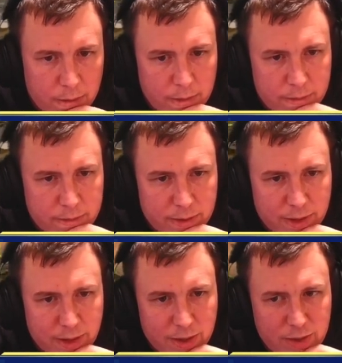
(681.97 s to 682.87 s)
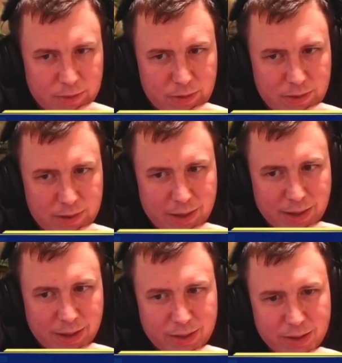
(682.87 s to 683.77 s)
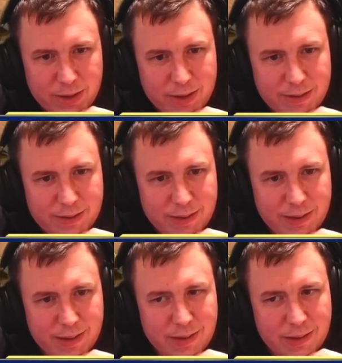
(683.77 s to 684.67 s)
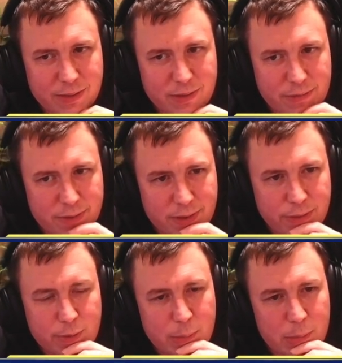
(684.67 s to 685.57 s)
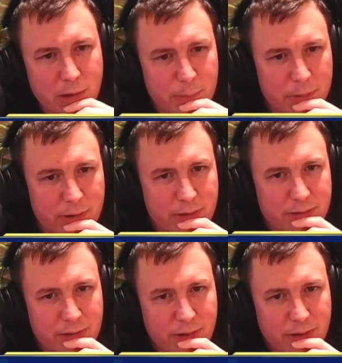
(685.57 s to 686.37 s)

So they can't afford to let that die because then they get nothing for the 3 Blind Mice.